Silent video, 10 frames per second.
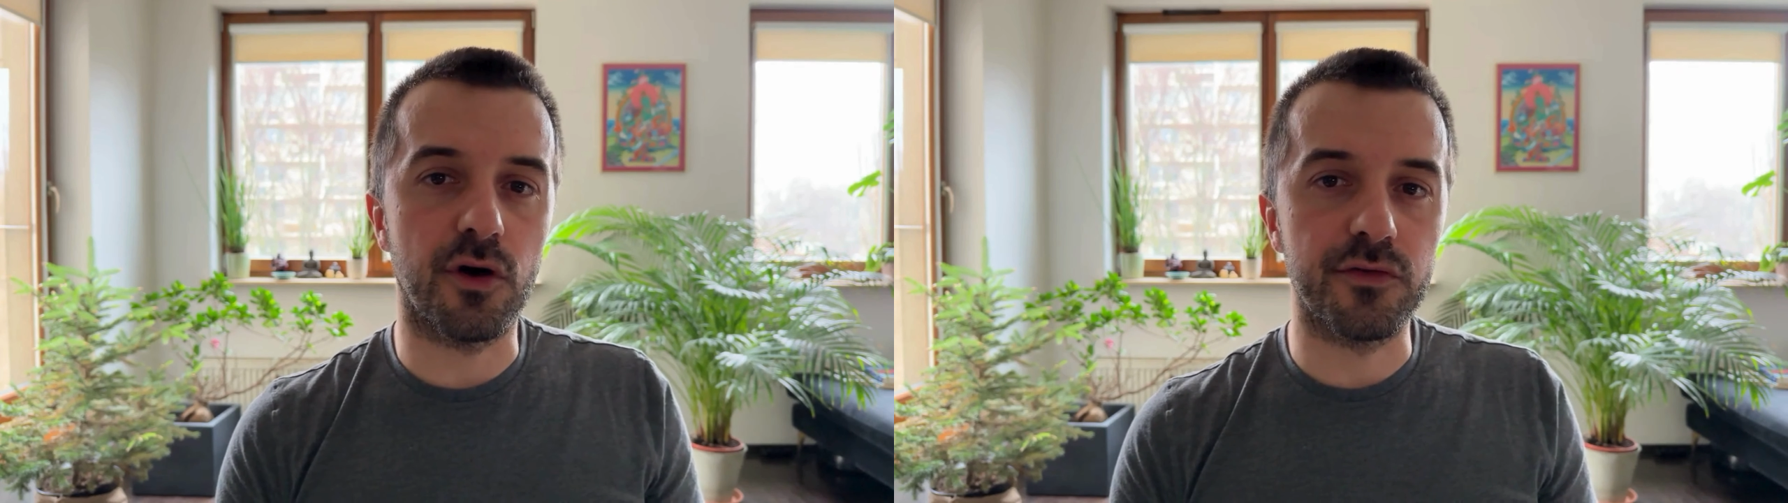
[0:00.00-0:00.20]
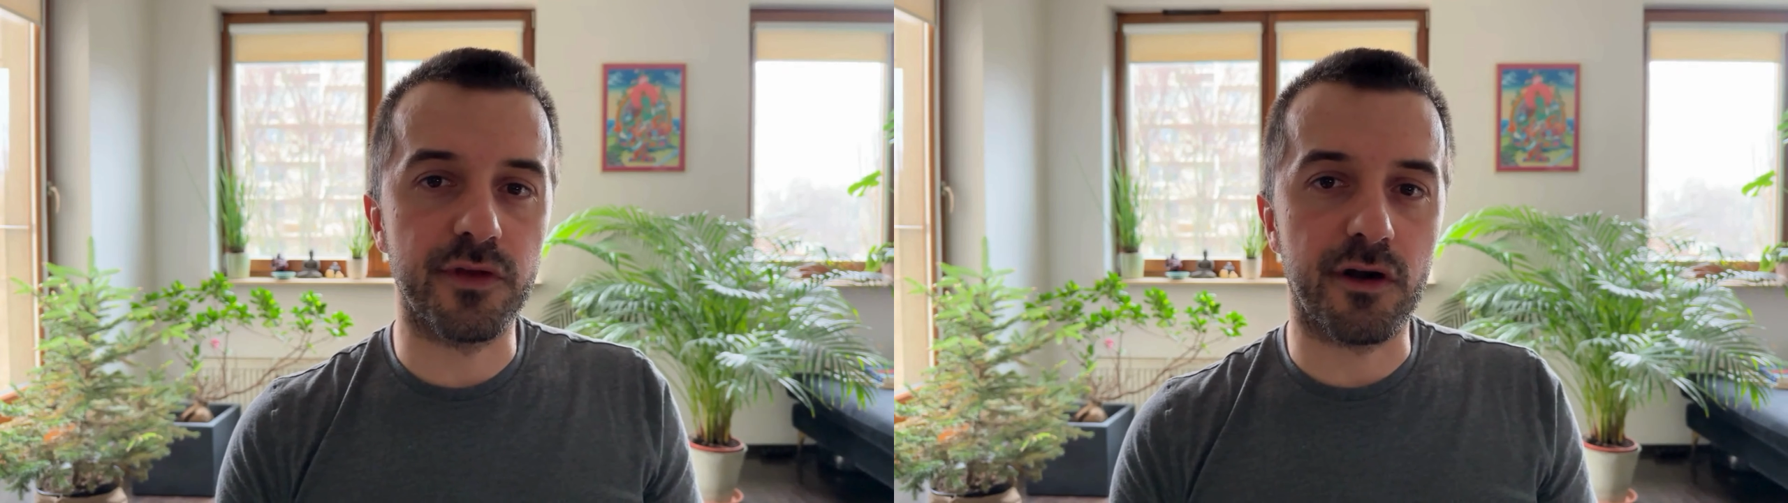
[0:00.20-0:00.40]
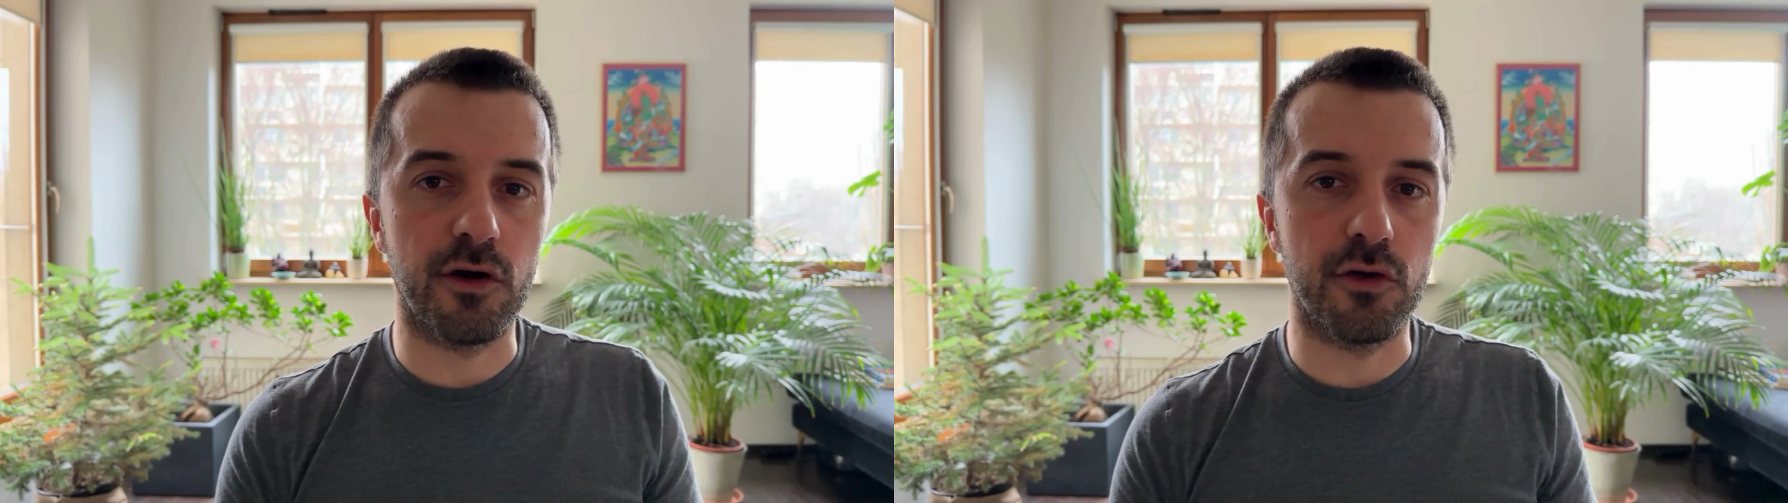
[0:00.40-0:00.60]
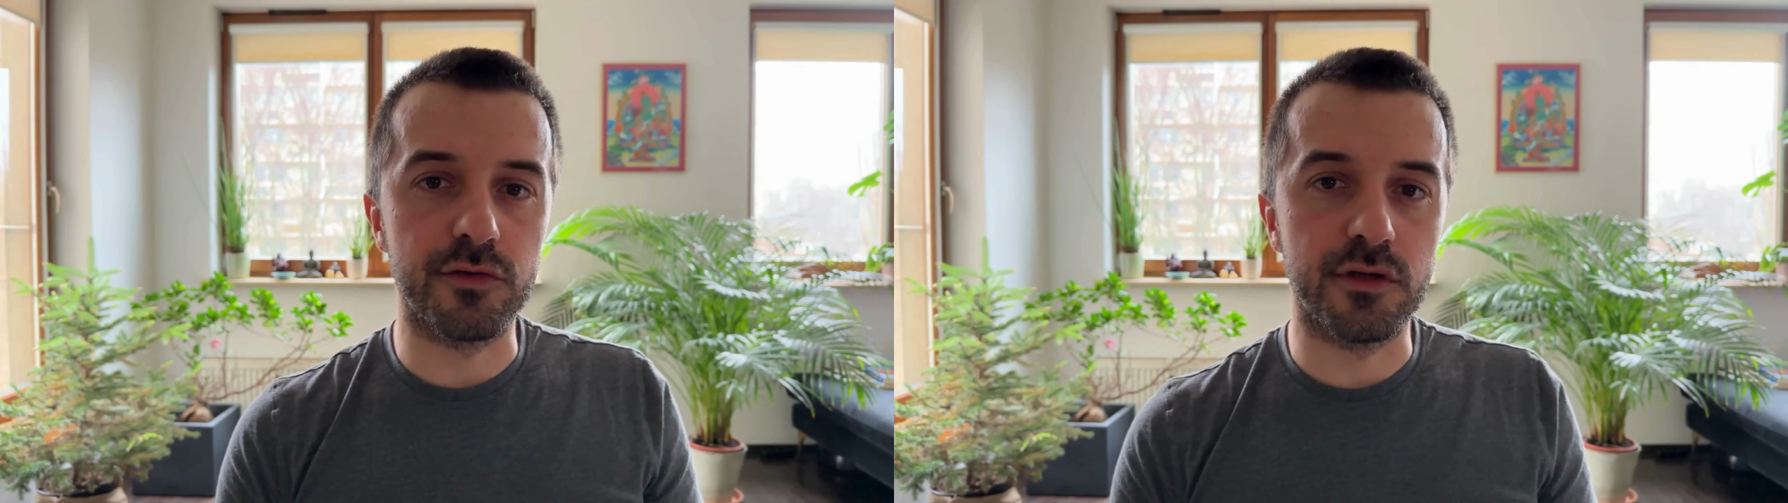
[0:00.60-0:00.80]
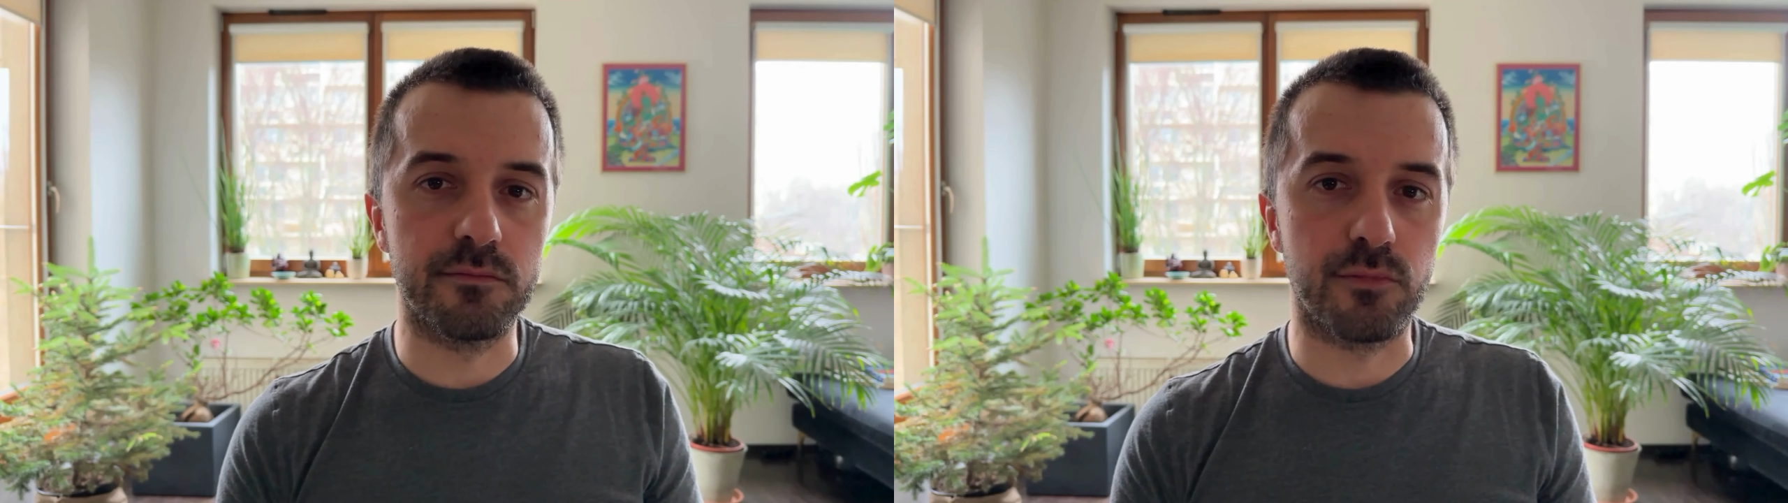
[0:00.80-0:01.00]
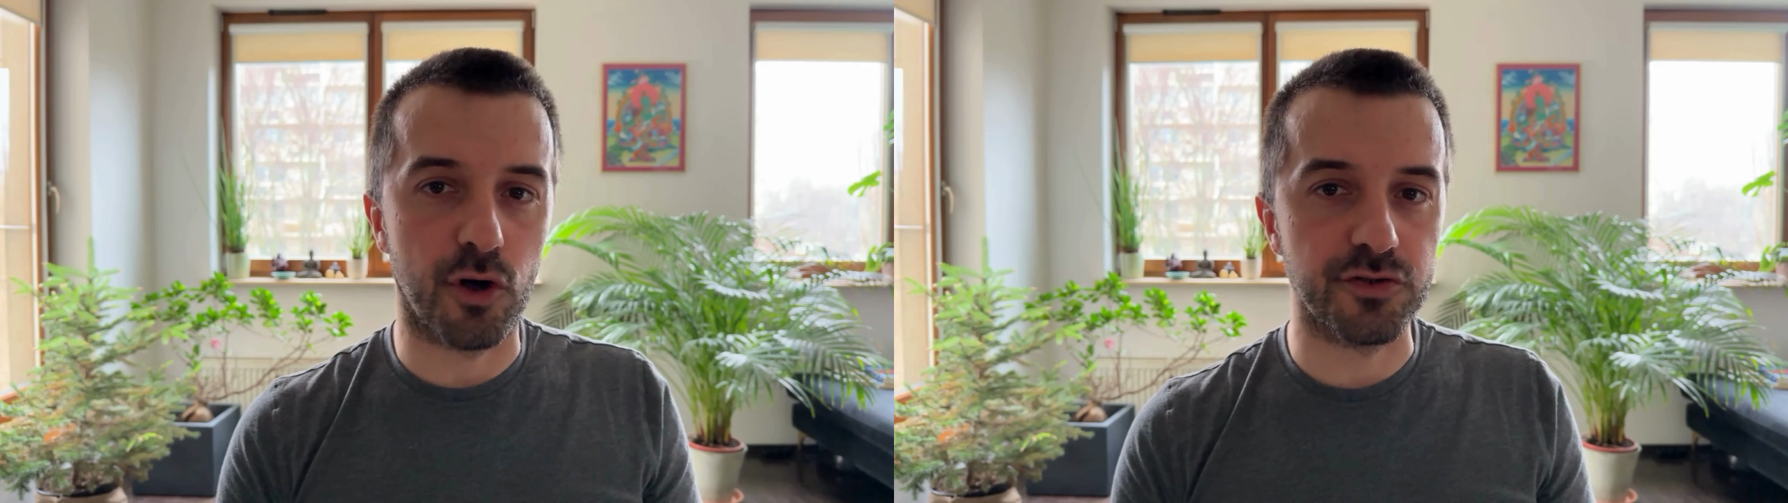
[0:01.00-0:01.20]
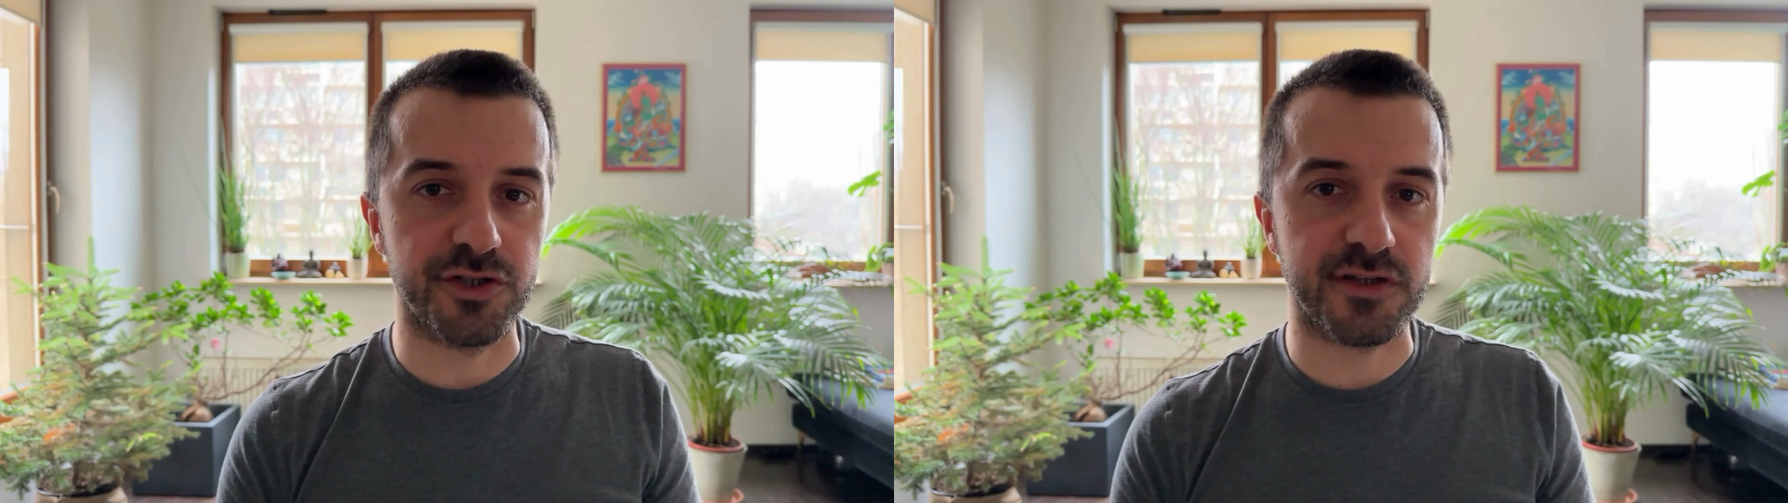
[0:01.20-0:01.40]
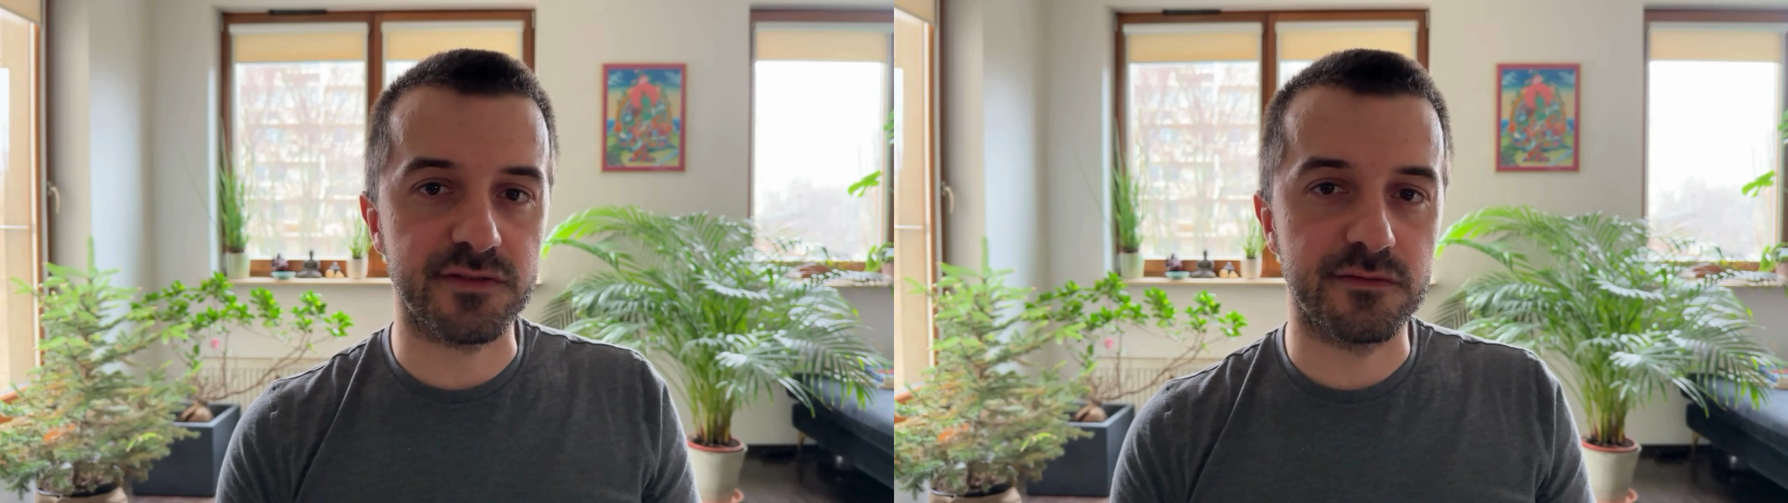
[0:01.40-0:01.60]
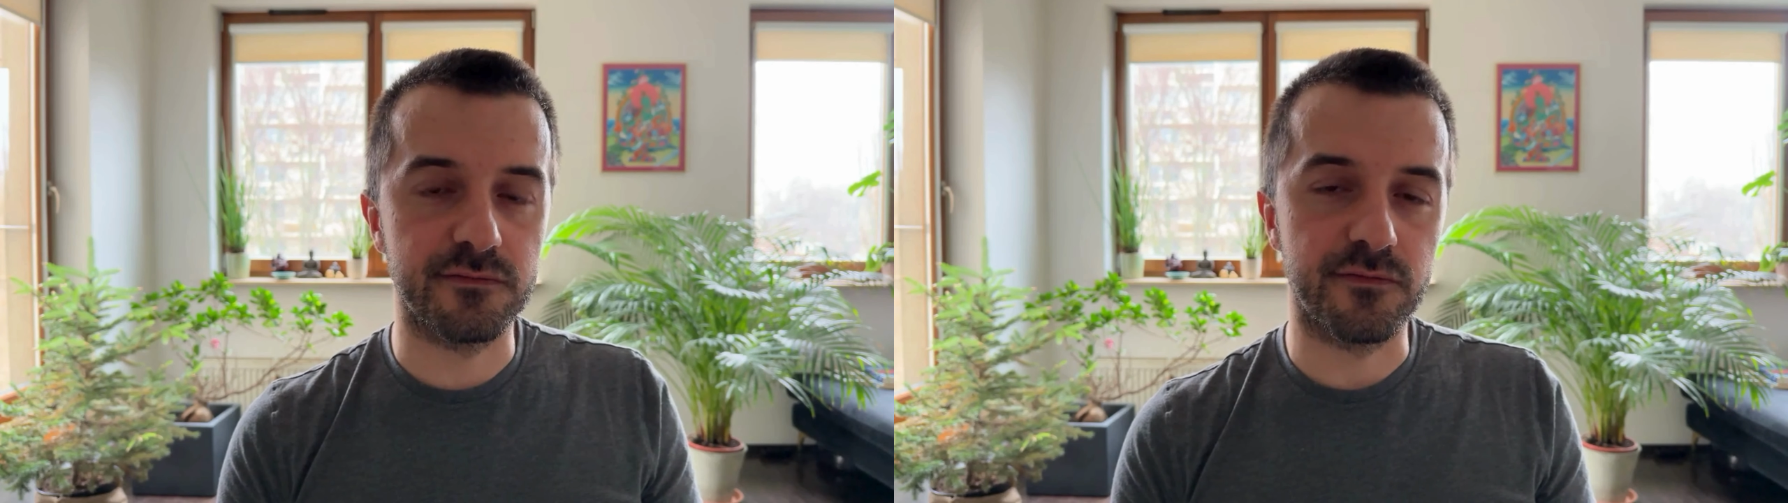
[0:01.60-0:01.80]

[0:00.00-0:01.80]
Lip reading: on their own projects